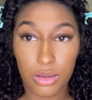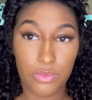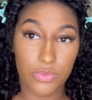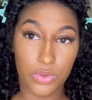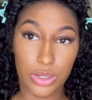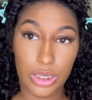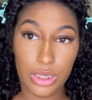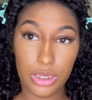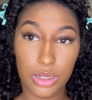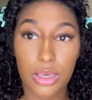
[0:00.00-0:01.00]

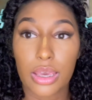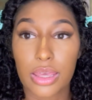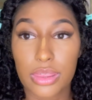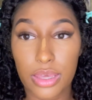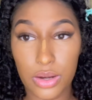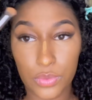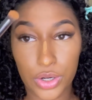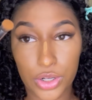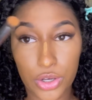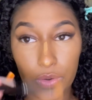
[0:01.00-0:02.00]
Forehead. And then we're
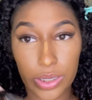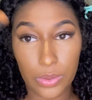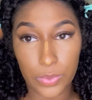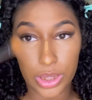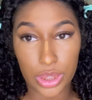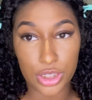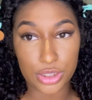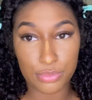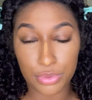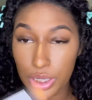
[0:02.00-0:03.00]
gonna go in with this
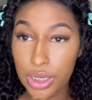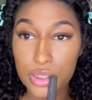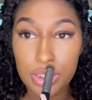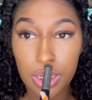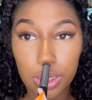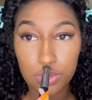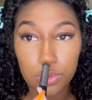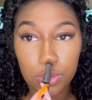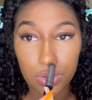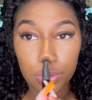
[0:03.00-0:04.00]
brush and
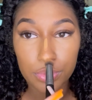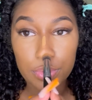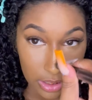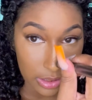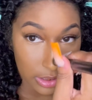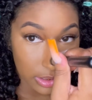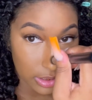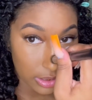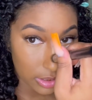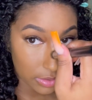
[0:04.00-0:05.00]
the nose.
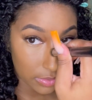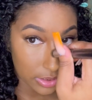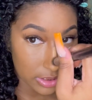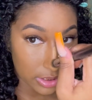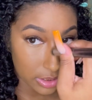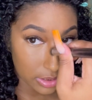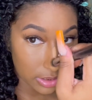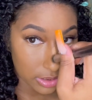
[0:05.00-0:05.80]
Area is gonna